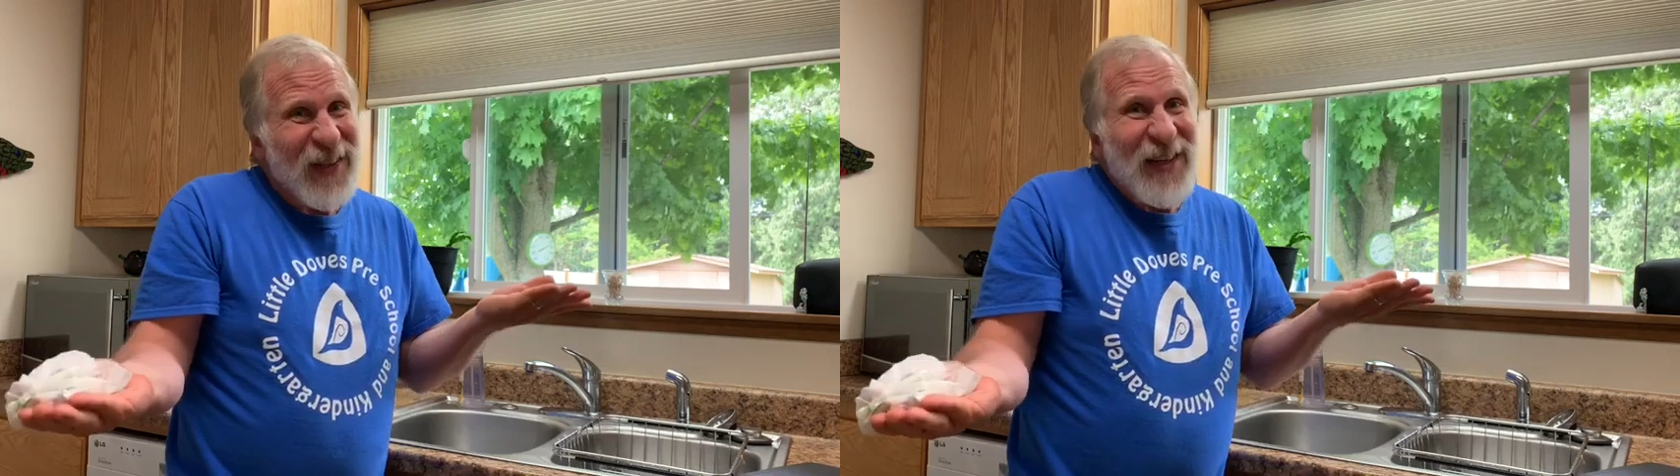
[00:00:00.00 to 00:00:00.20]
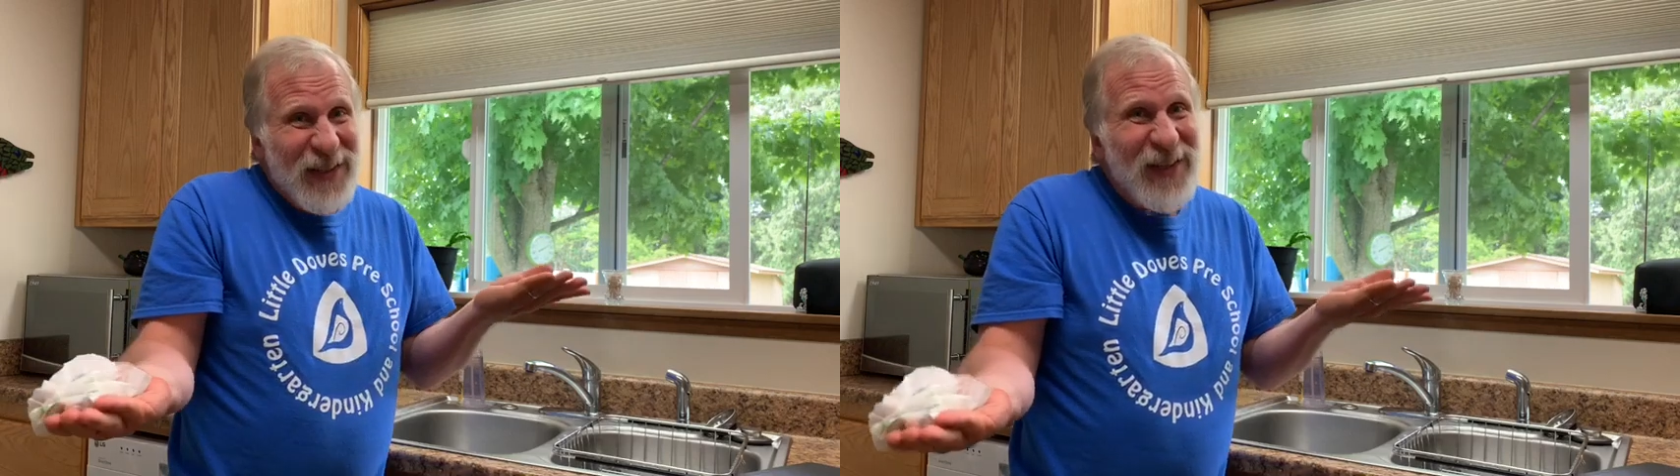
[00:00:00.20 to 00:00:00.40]

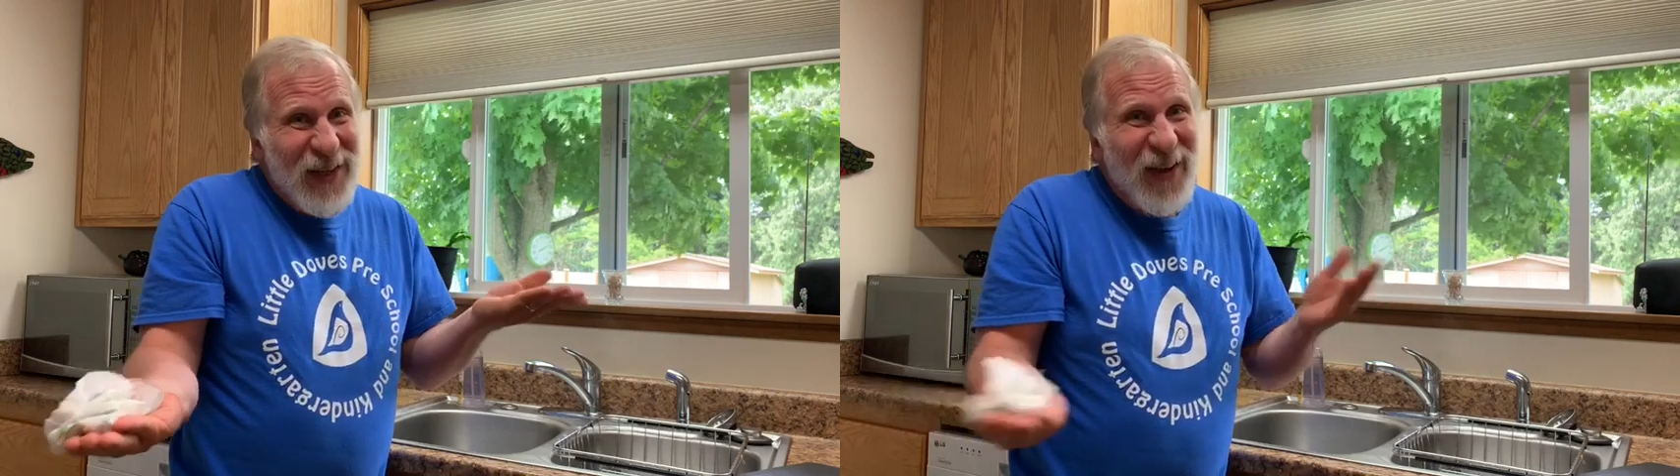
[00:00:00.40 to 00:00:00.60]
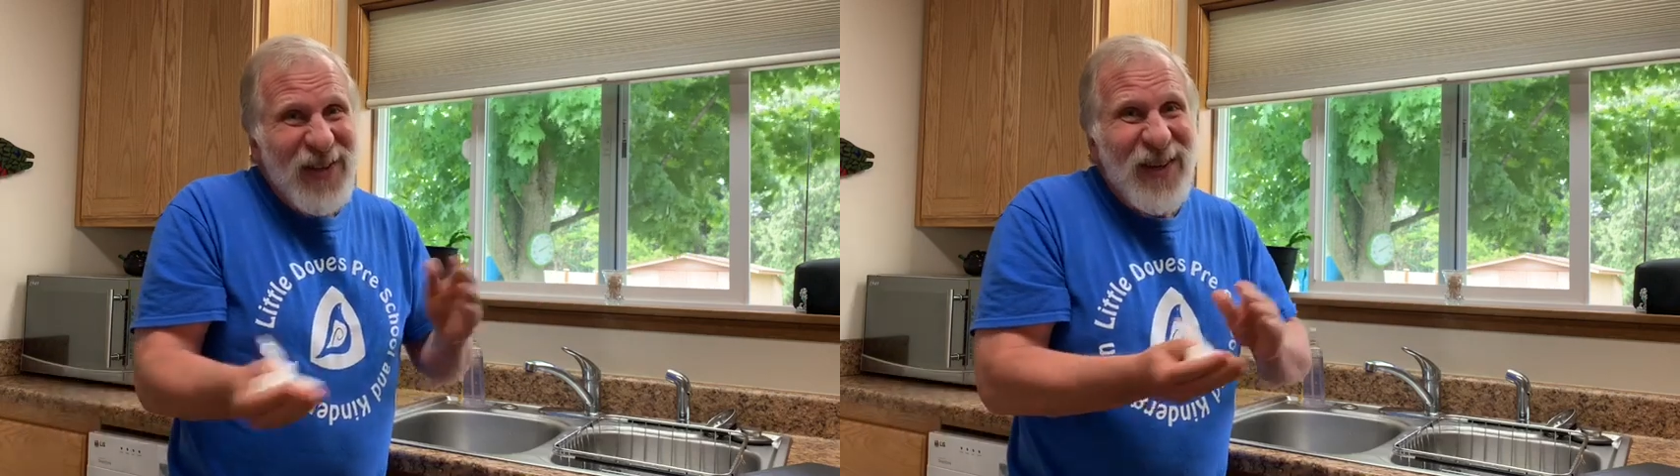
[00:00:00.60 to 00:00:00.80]
she
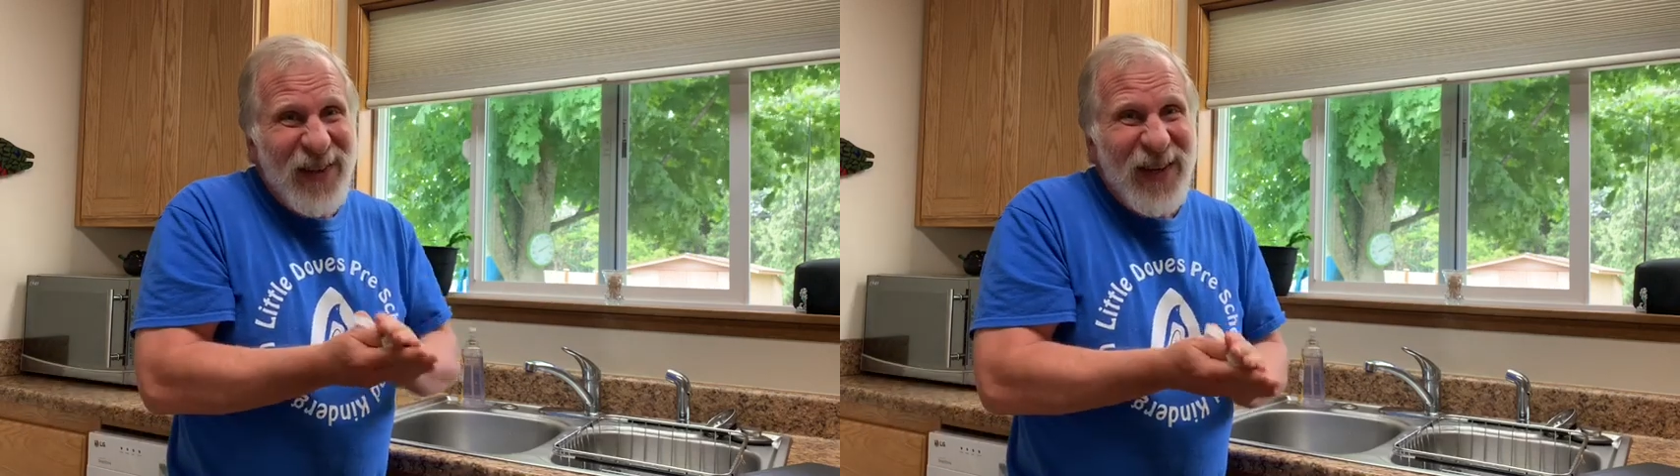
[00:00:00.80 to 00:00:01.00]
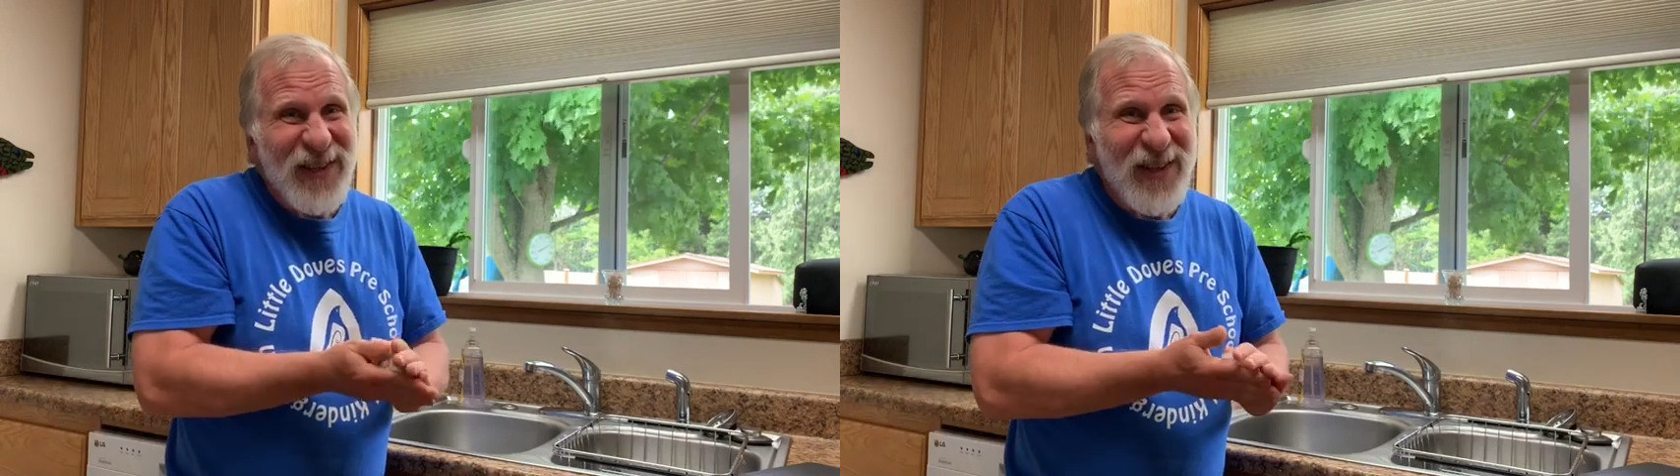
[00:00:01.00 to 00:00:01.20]
tells you
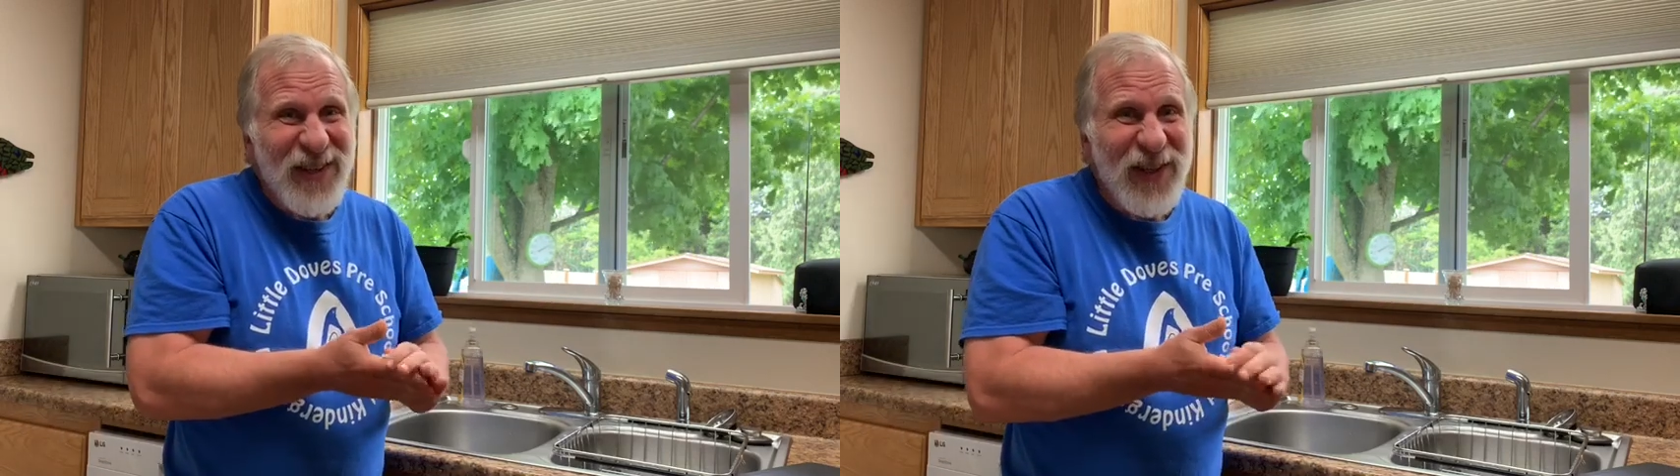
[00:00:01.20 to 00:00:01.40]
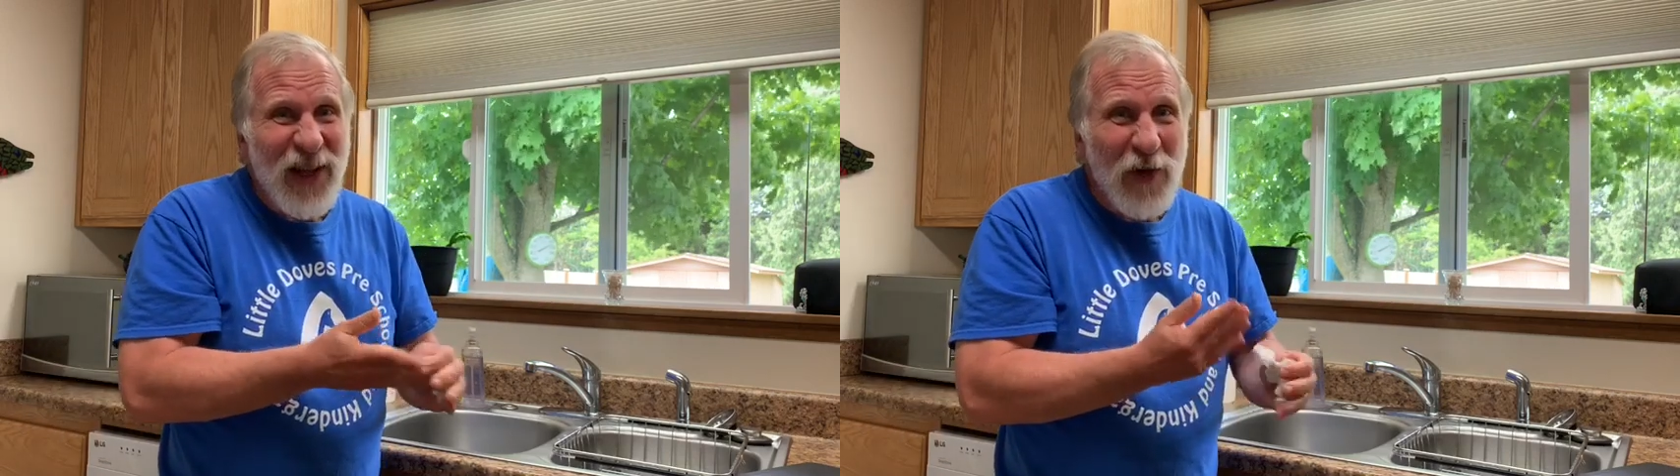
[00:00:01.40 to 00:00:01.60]
things because
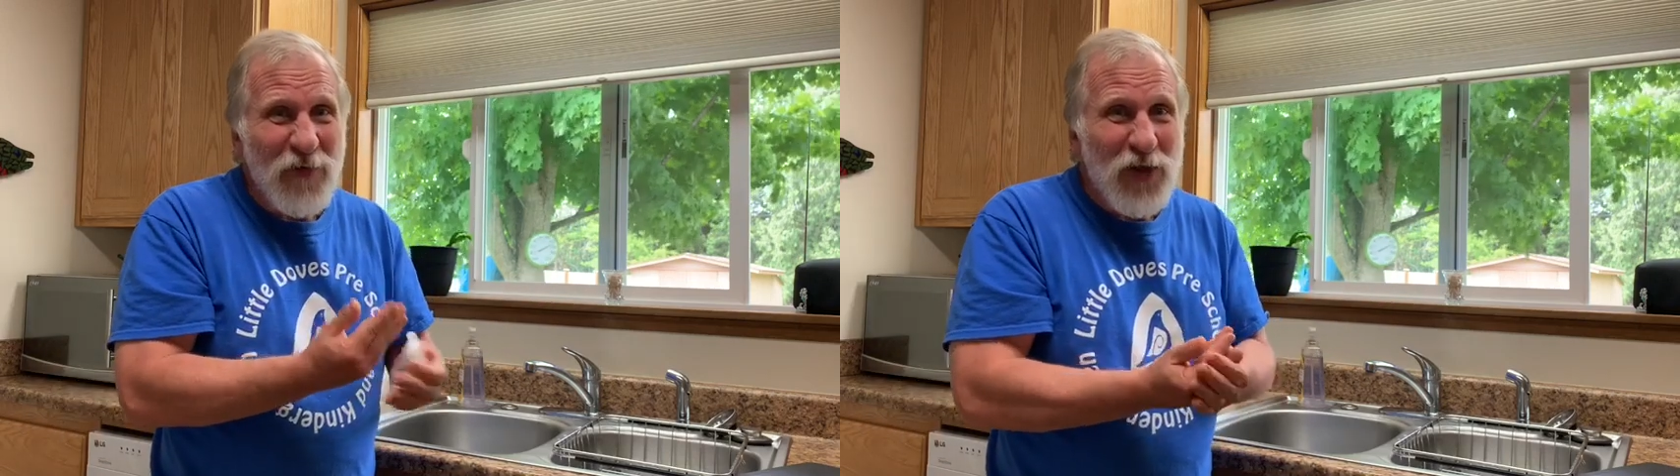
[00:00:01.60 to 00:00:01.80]
she loves